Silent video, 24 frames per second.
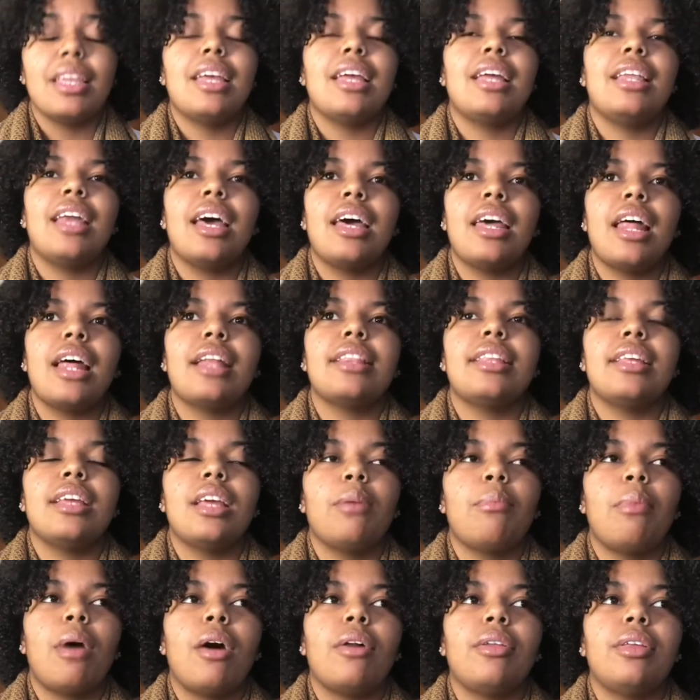And now that I think
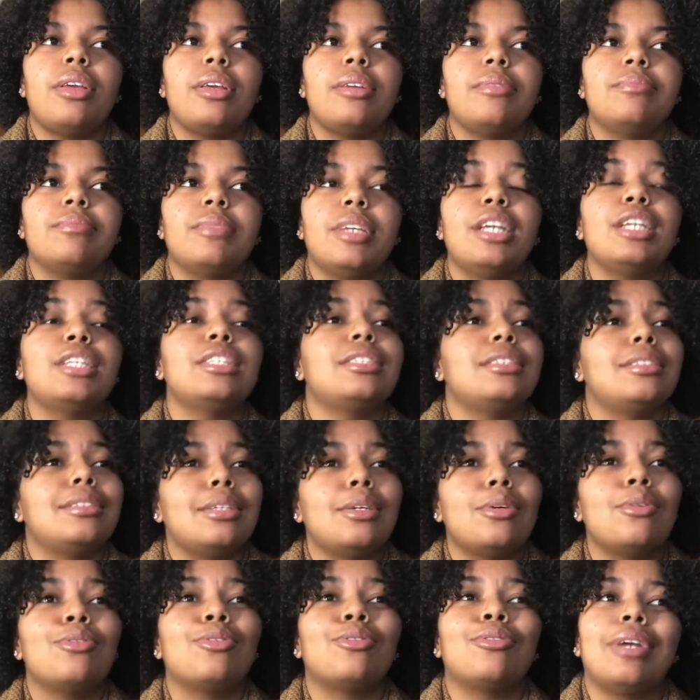about it, it's
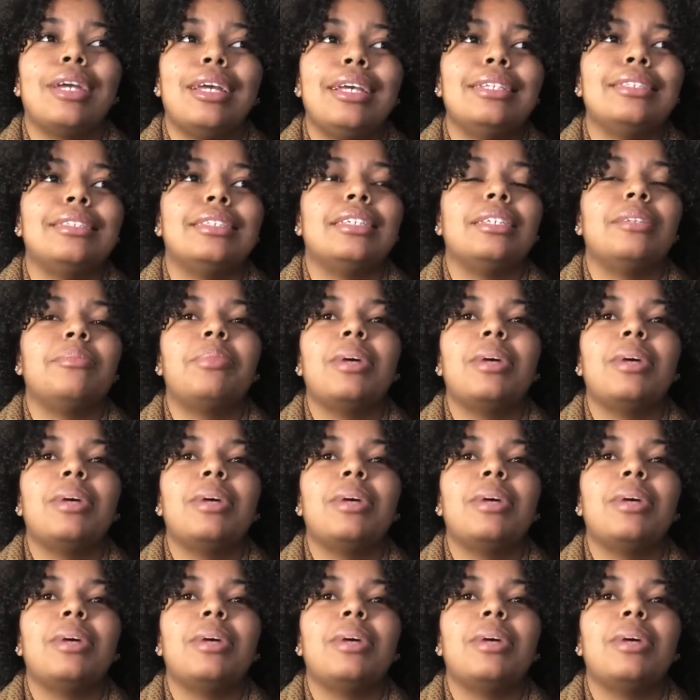still crazy.